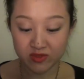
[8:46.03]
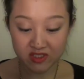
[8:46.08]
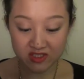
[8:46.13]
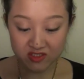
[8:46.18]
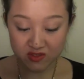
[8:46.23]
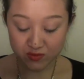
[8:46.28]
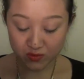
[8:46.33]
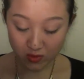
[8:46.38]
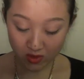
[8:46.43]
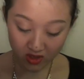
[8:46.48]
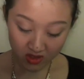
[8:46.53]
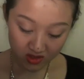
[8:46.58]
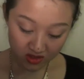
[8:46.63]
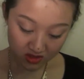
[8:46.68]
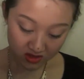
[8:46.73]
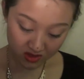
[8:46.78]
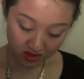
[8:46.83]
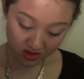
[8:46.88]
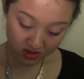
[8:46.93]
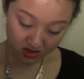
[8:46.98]
This
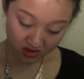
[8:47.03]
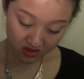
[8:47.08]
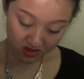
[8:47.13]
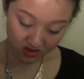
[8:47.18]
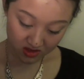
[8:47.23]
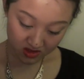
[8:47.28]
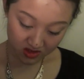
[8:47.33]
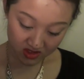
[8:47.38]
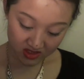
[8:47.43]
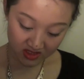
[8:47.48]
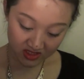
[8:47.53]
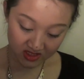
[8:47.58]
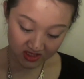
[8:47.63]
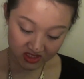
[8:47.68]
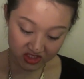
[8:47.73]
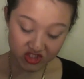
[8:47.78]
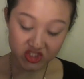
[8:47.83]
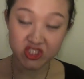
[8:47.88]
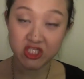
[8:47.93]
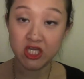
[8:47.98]
one
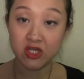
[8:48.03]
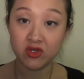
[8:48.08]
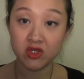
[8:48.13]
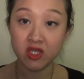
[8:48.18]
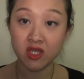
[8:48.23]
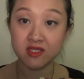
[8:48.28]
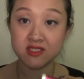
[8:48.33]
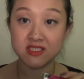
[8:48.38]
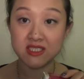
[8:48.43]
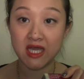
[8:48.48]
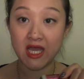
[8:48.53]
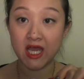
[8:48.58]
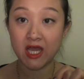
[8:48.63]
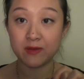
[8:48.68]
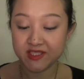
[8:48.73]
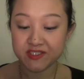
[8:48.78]
is Cherry on Top.